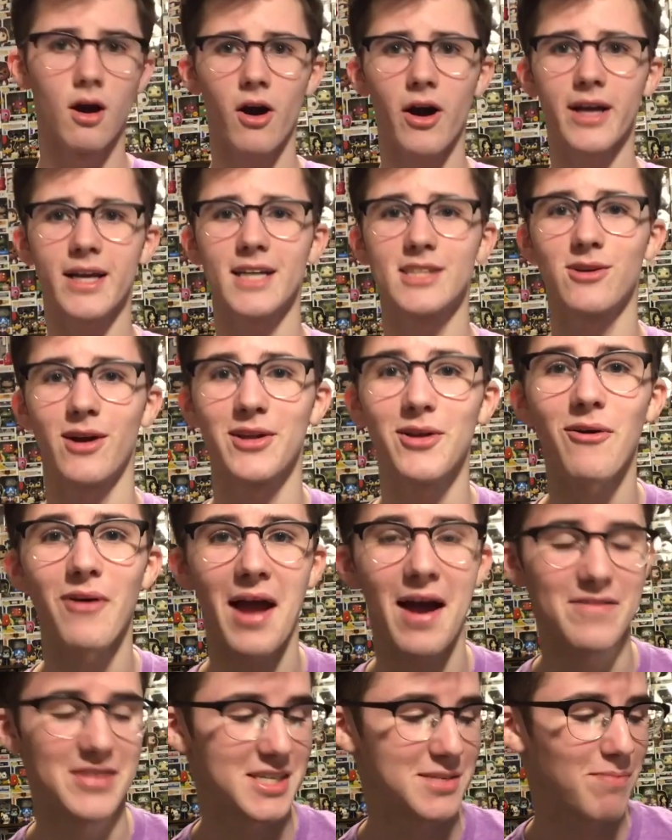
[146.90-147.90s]
Alright guys, so I
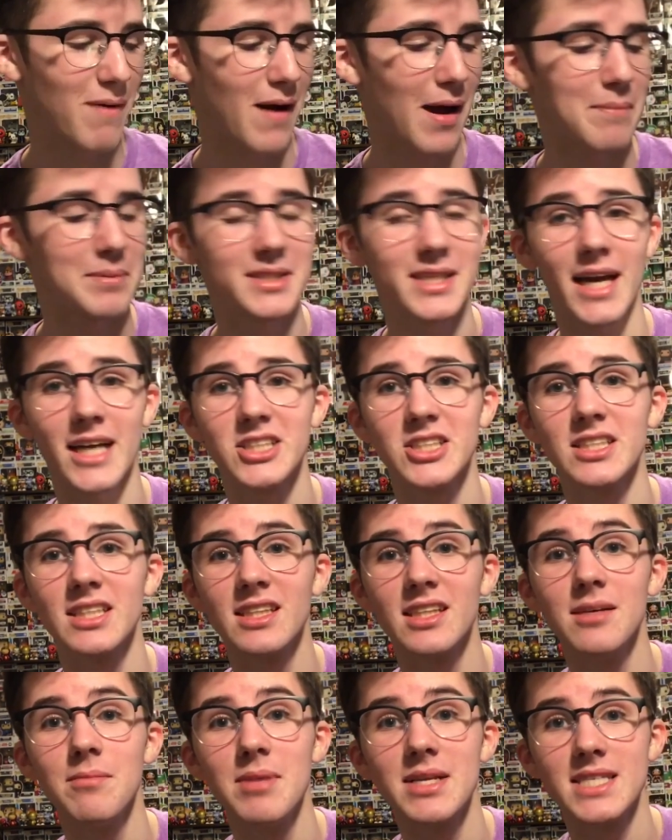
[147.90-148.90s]
don't have this pop. It's actually
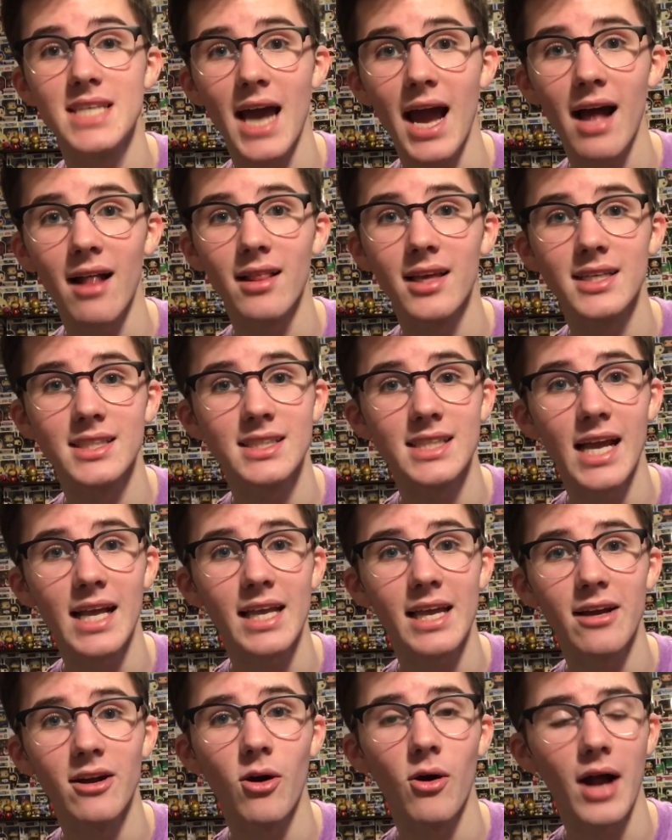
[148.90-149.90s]
the metallic San
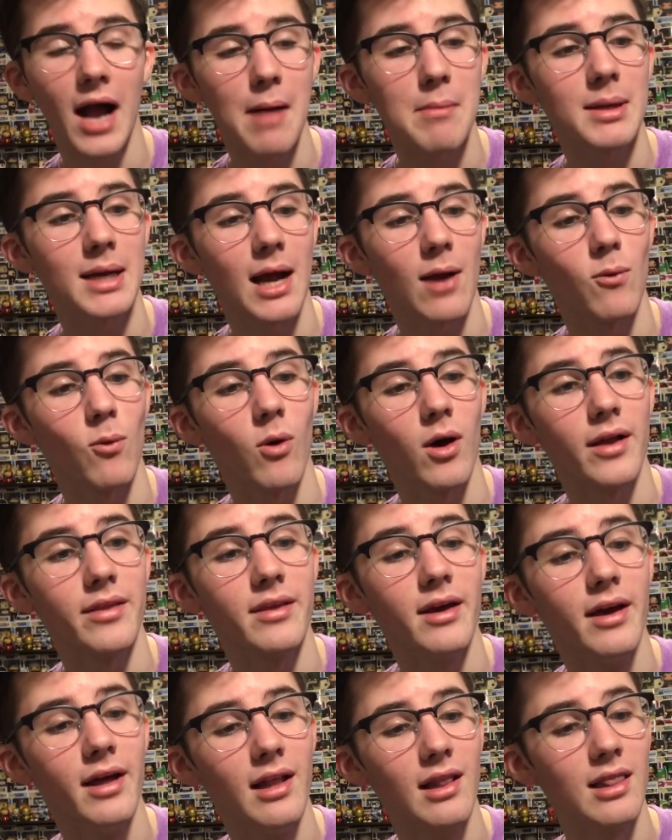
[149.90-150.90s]
Diego Comic-Con
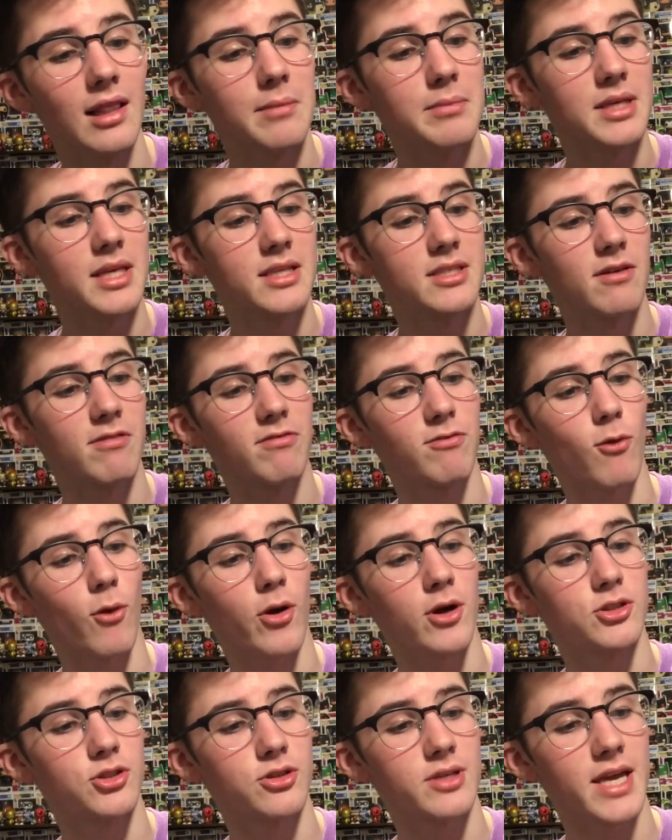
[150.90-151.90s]
one, limited to
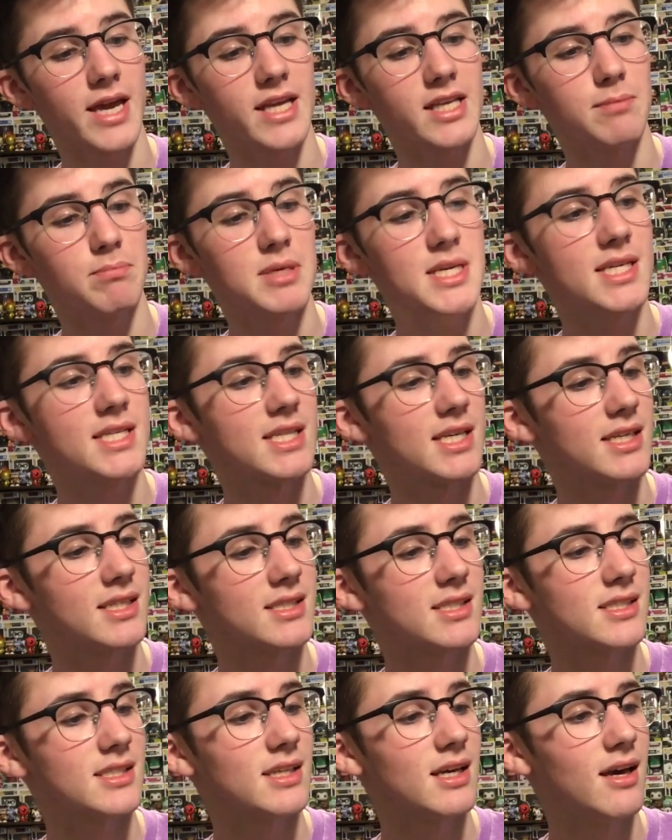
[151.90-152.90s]
480
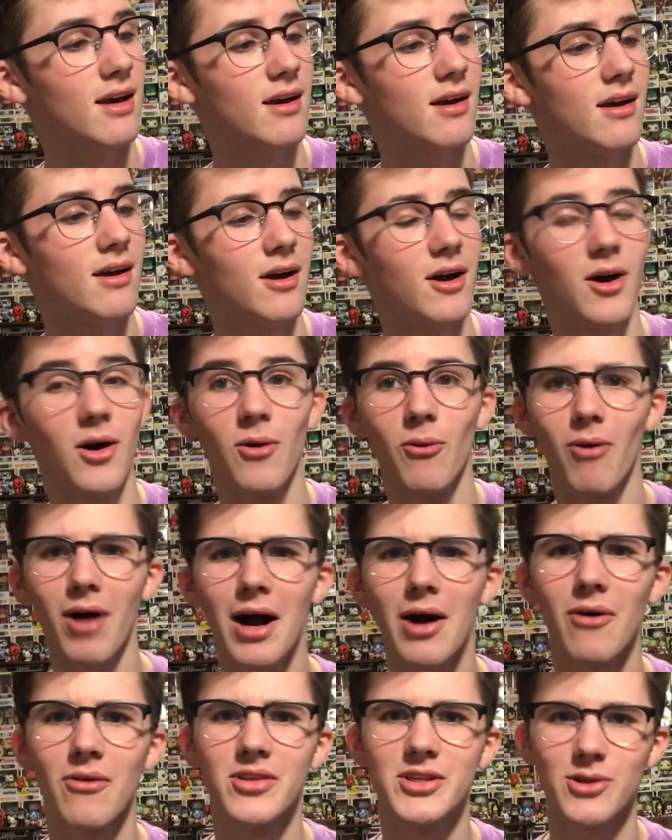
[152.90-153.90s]
pieces.
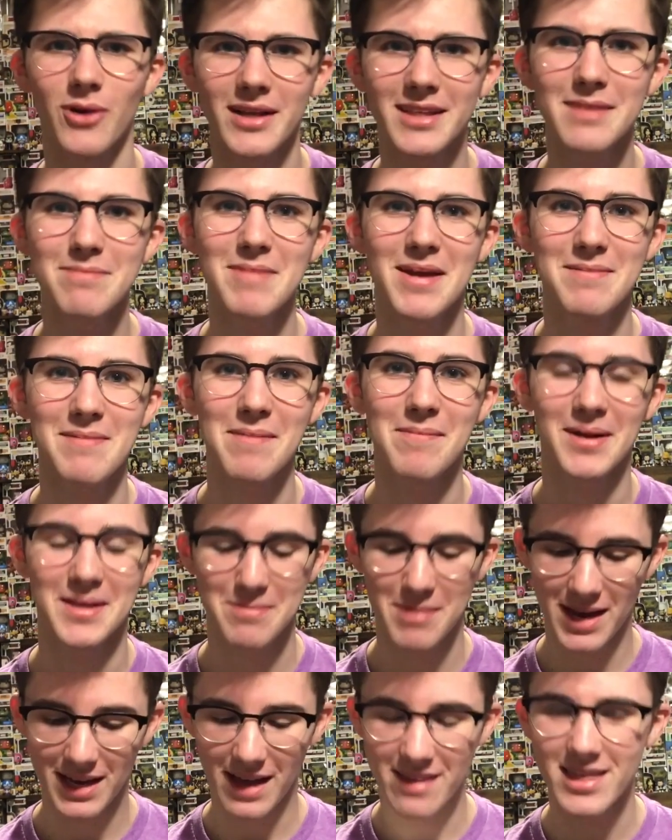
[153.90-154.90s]
Wow, so I did make my
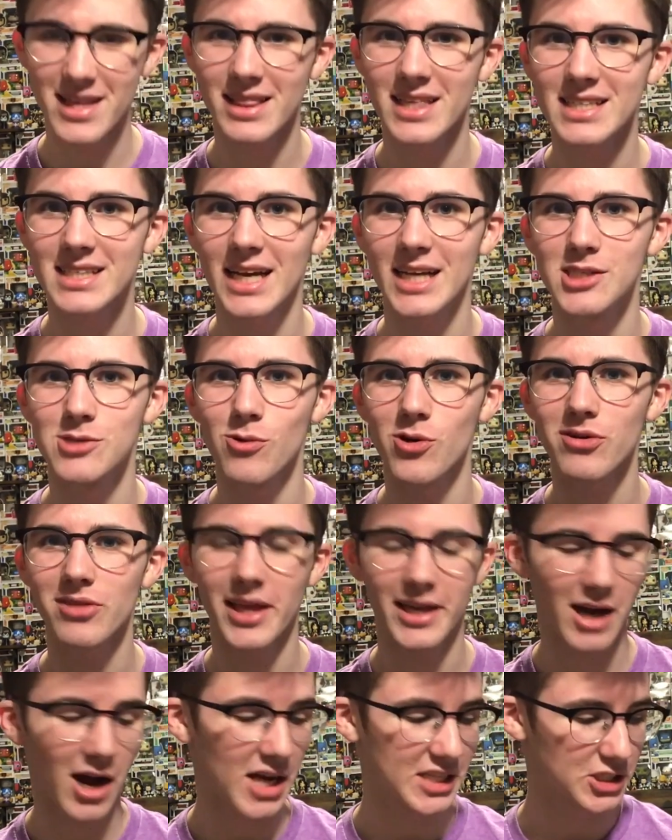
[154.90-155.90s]
money back. I think this guy's worth
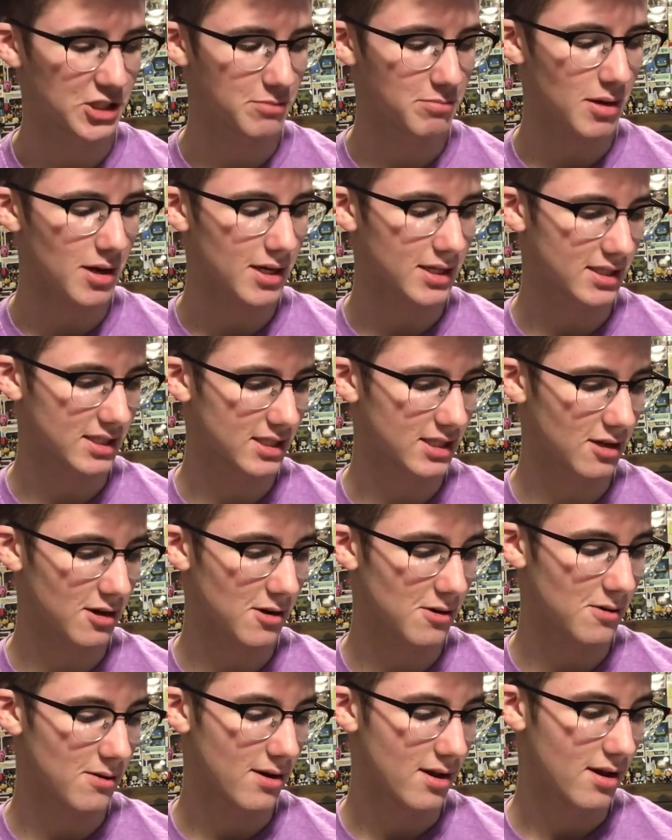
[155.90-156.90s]
like 100 bucks,
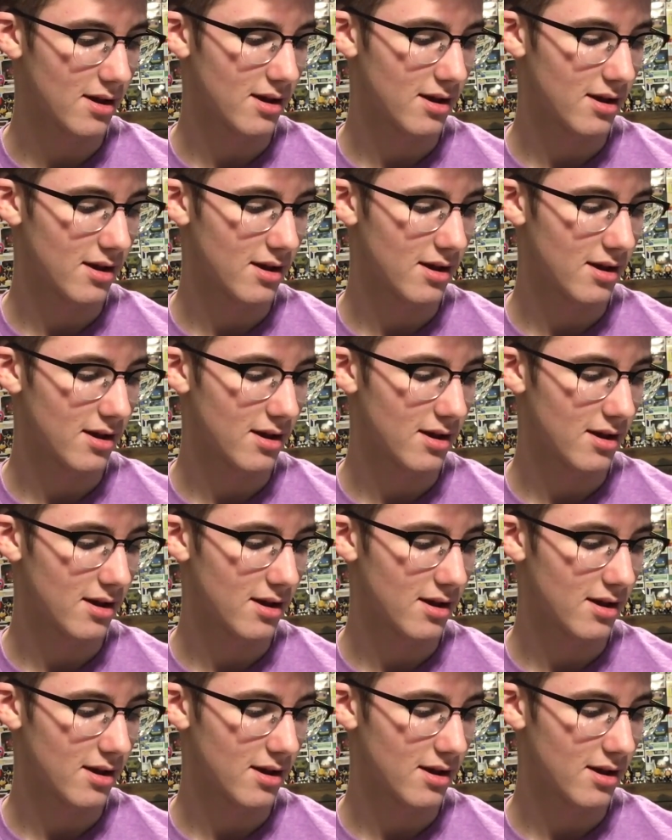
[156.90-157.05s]
so...